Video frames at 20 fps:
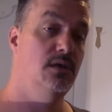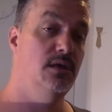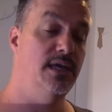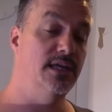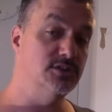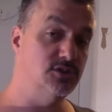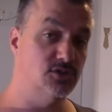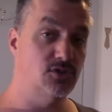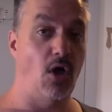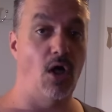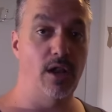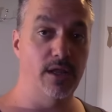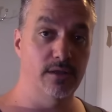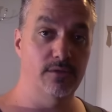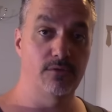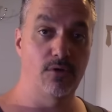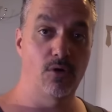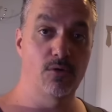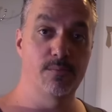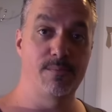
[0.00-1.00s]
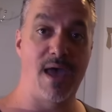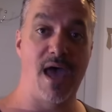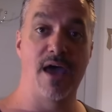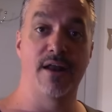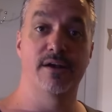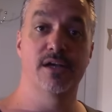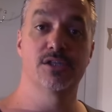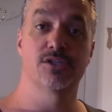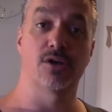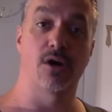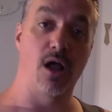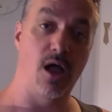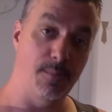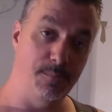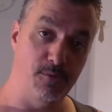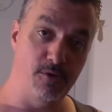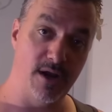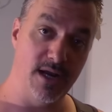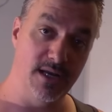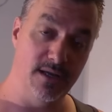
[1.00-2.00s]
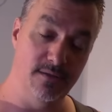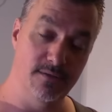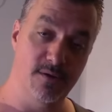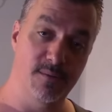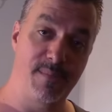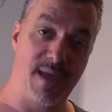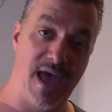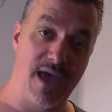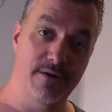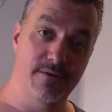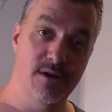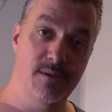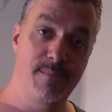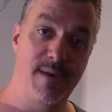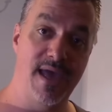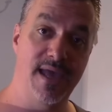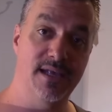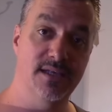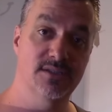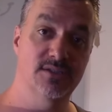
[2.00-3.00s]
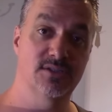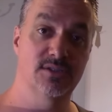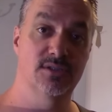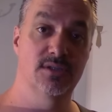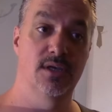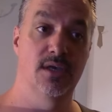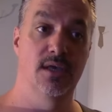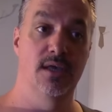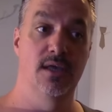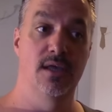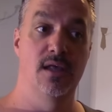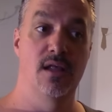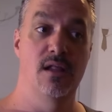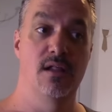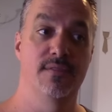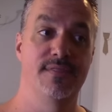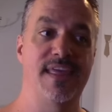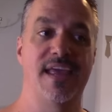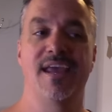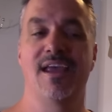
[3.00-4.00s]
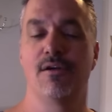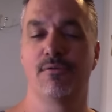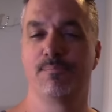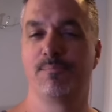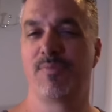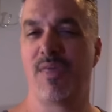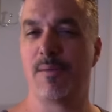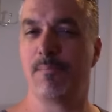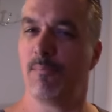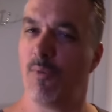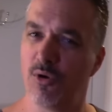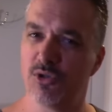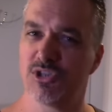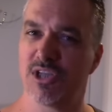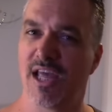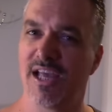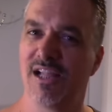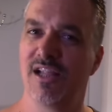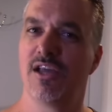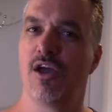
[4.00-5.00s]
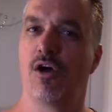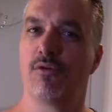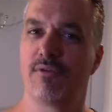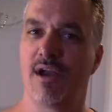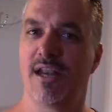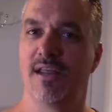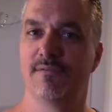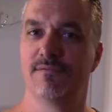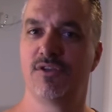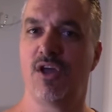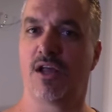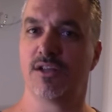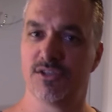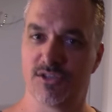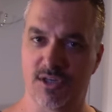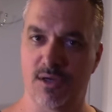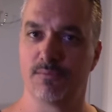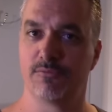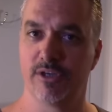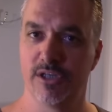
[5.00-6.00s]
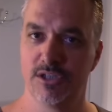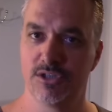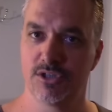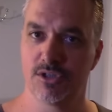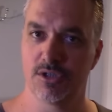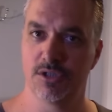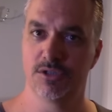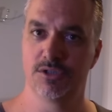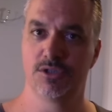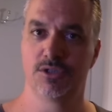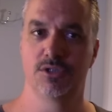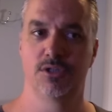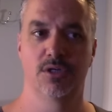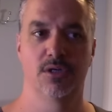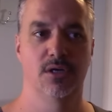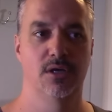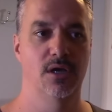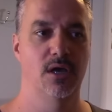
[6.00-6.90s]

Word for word: installing their own batteries or upgrading their battery banks, they are, they've most likely already done some research.